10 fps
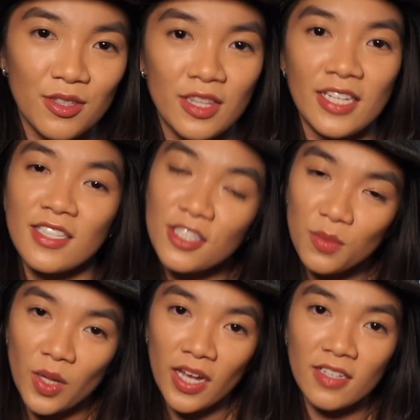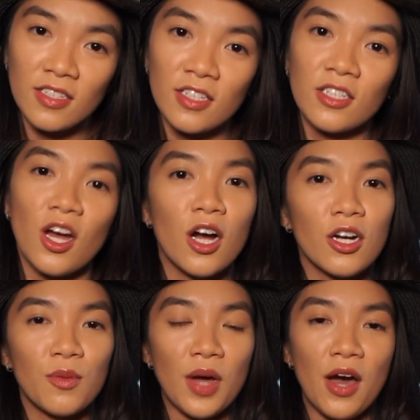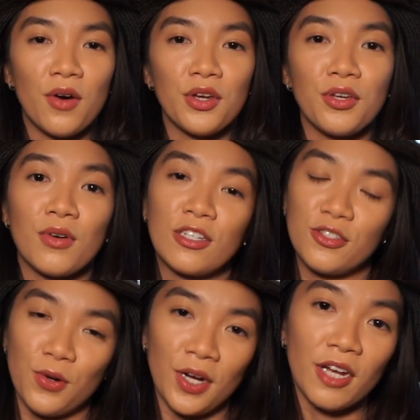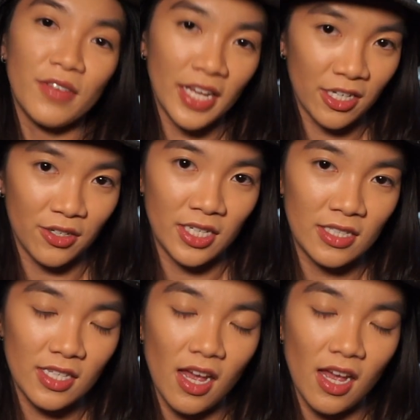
This is the place to talk about your story of ignorance.